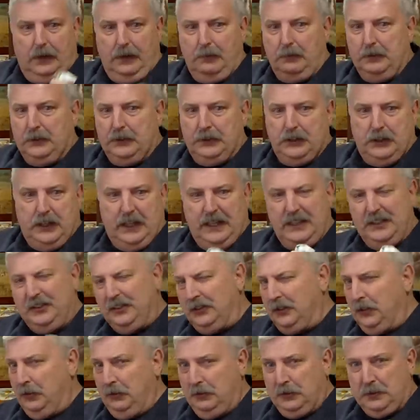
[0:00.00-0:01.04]
I would
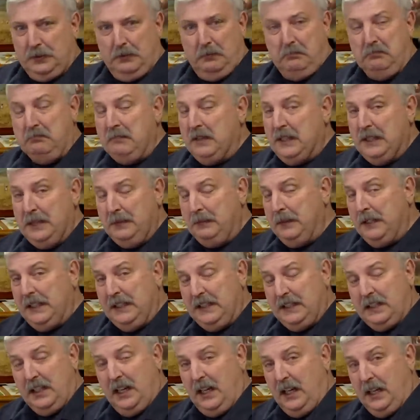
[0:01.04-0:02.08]
change those many,
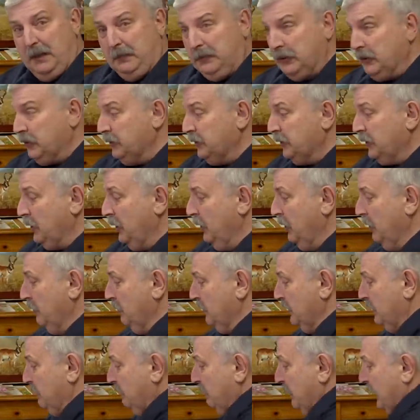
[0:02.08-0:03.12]
many times, those
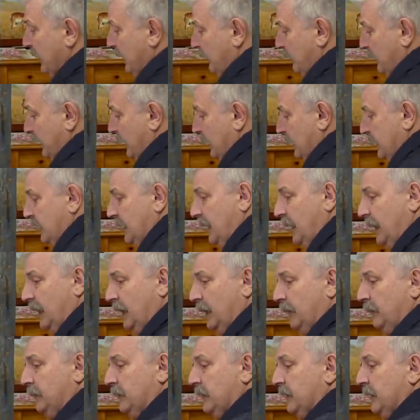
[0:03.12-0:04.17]
tones many, many
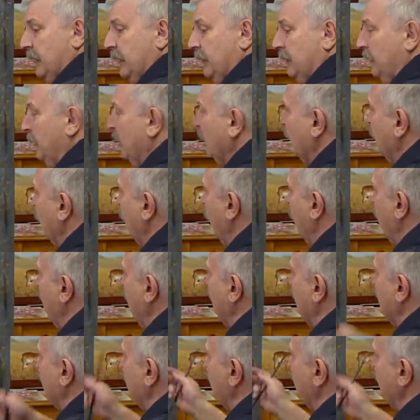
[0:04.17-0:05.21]
times, and go
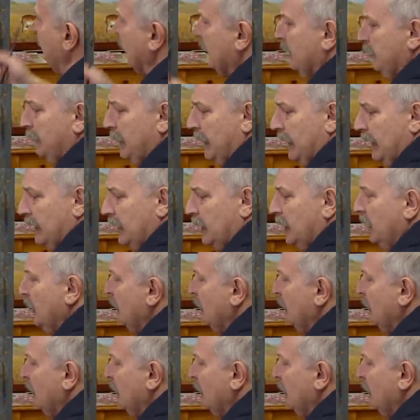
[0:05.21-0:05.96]
back and back and back.